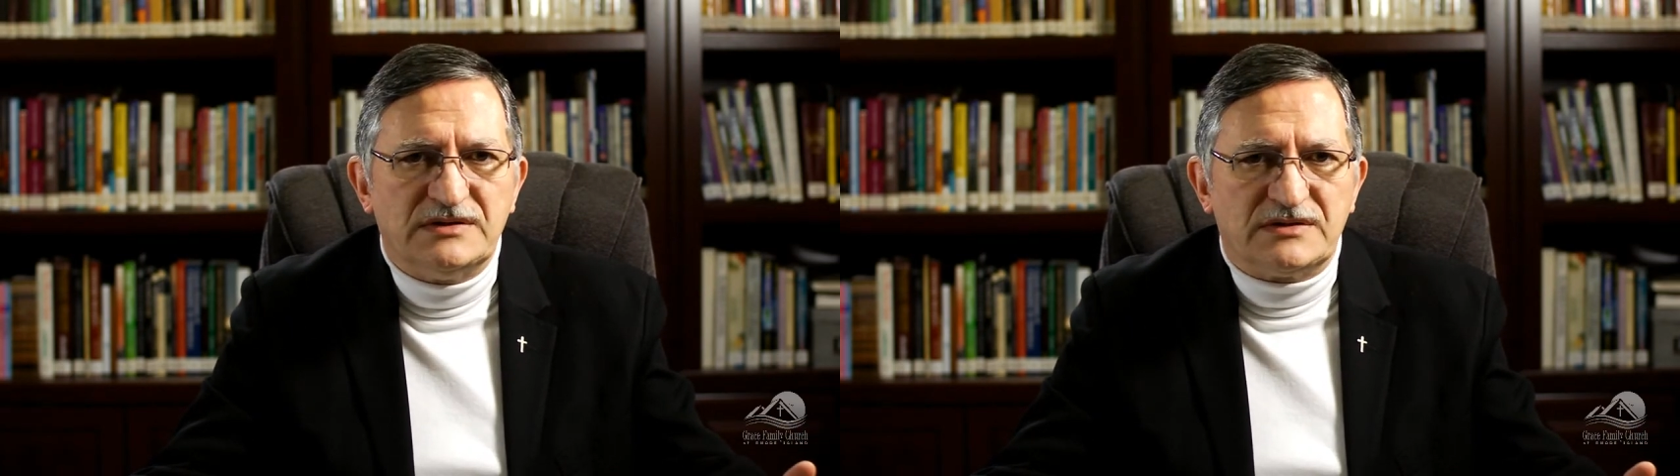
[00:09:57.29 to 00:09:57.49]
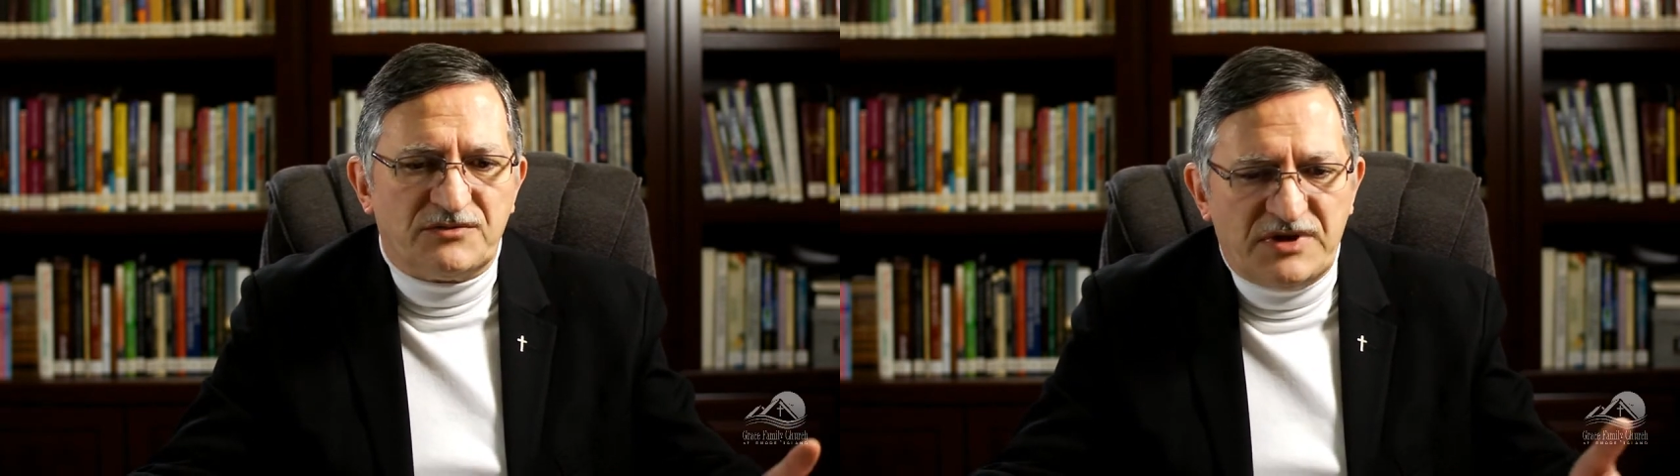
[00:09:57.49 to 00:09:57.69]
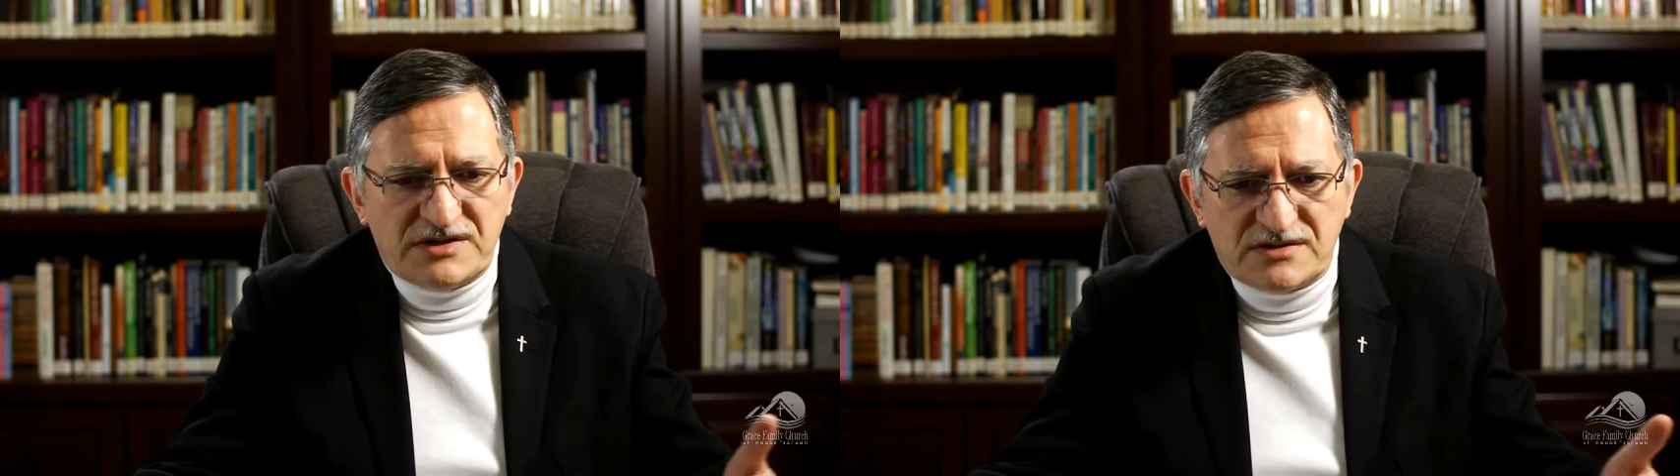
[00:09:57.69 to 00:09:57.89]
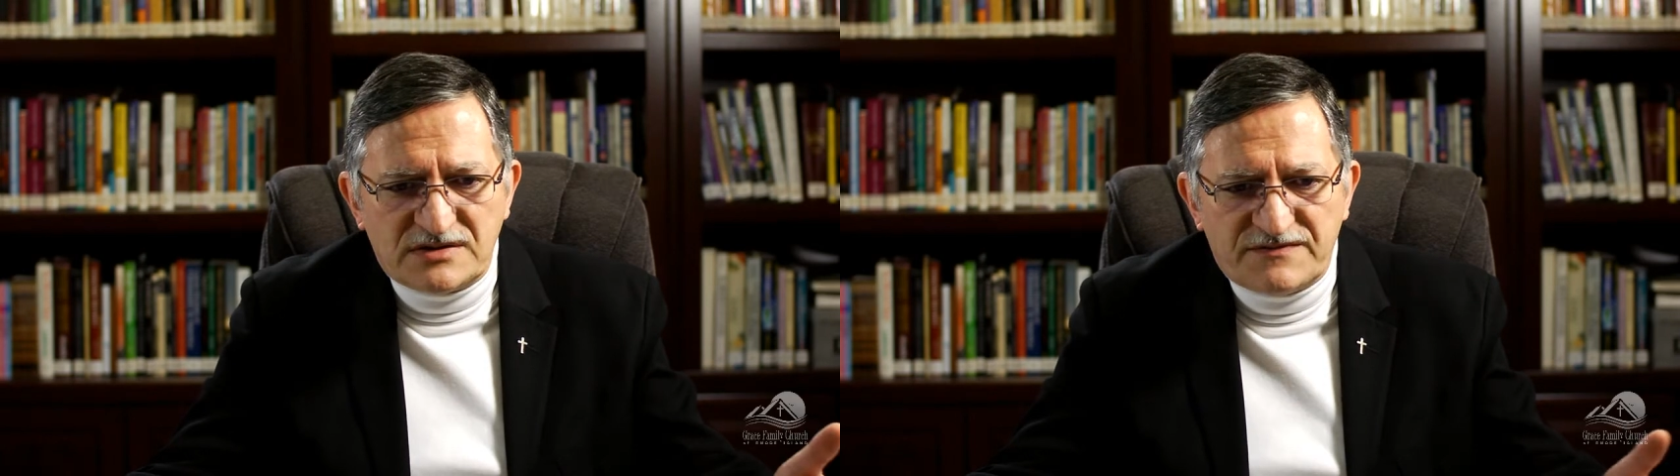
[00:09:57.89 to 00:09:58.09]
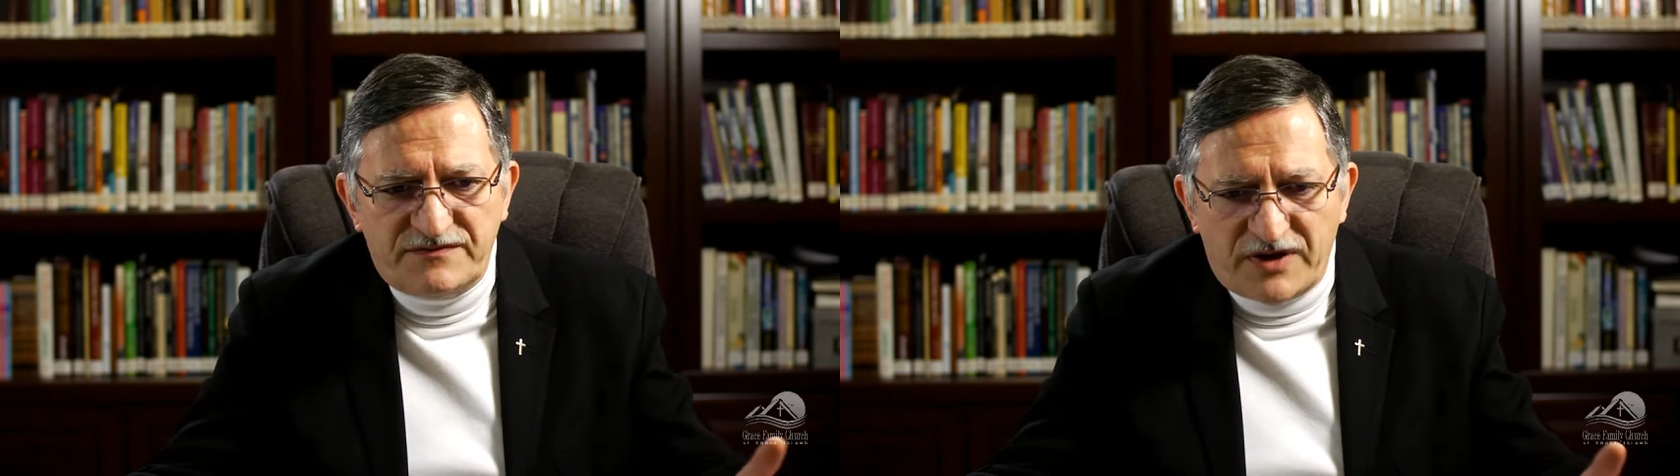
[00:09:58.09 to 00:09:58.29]
The reasons
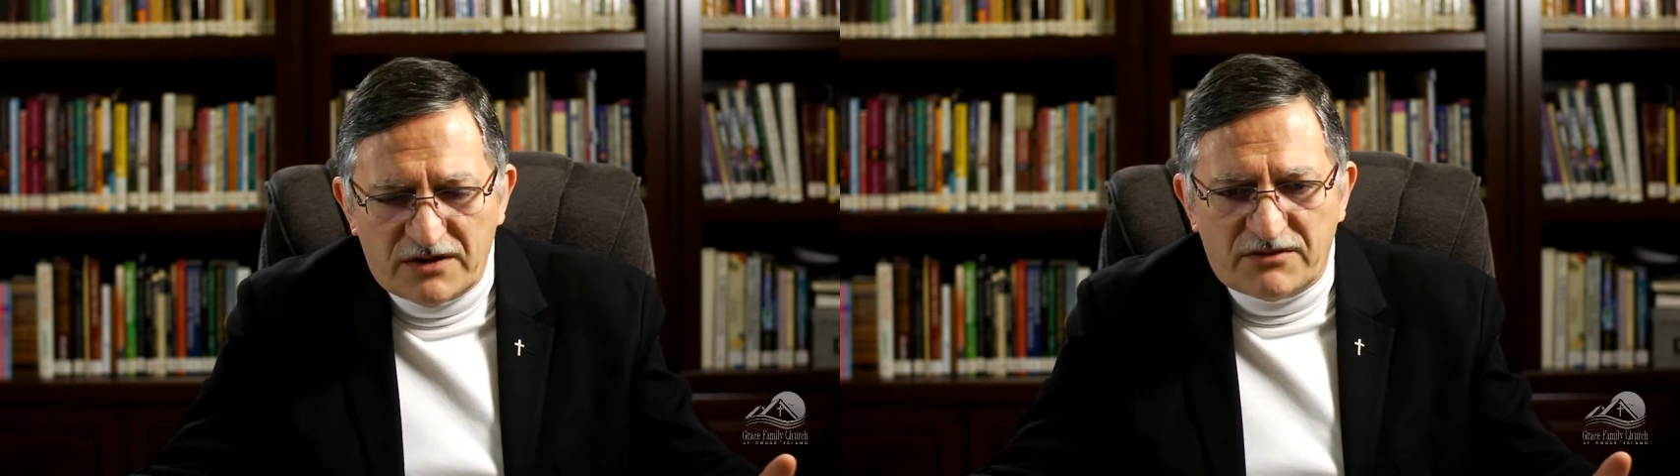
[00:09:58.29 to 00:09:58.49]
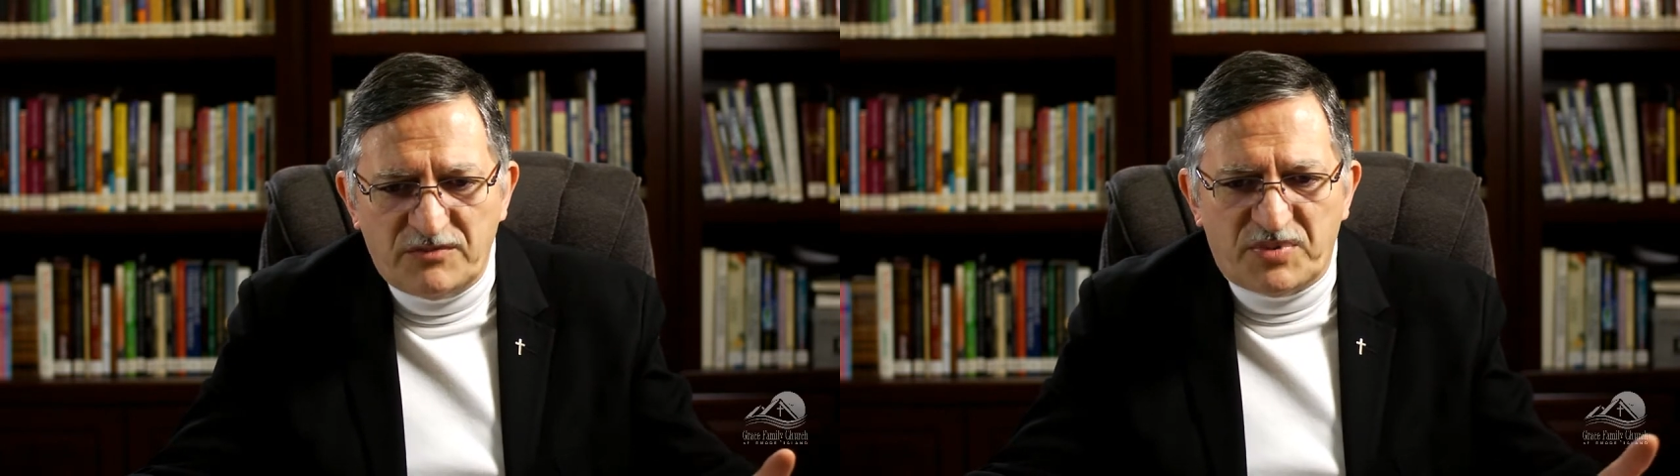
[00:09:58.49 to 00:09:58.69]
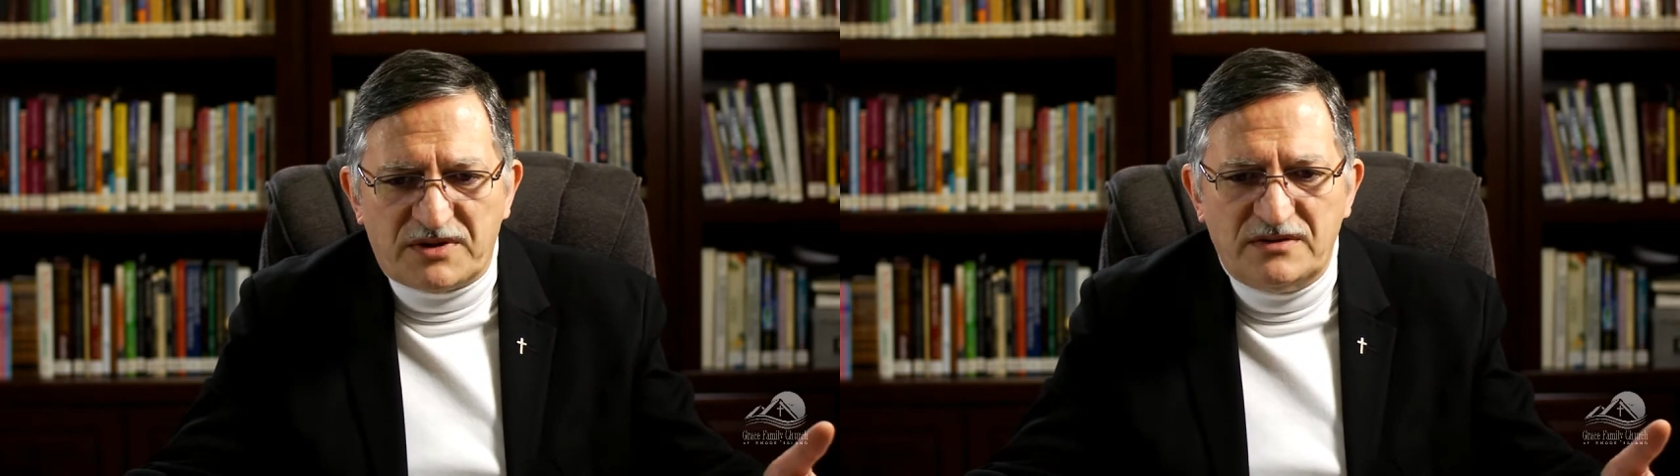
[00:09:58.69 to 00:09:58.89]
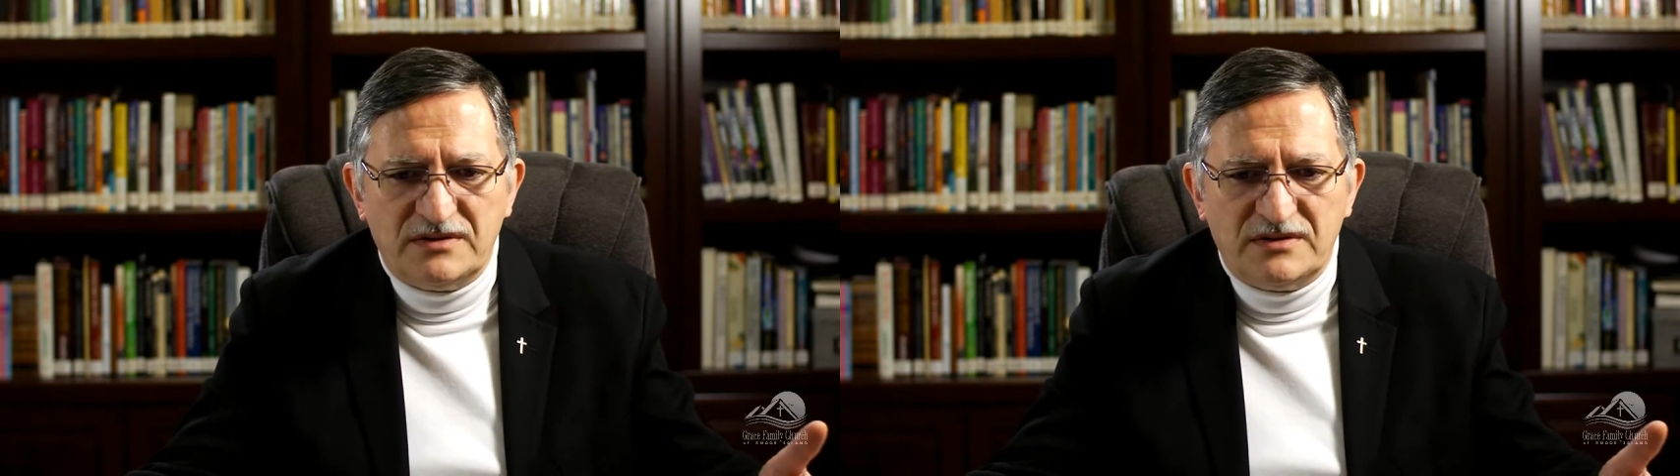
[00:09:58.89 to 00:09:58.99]
vary, but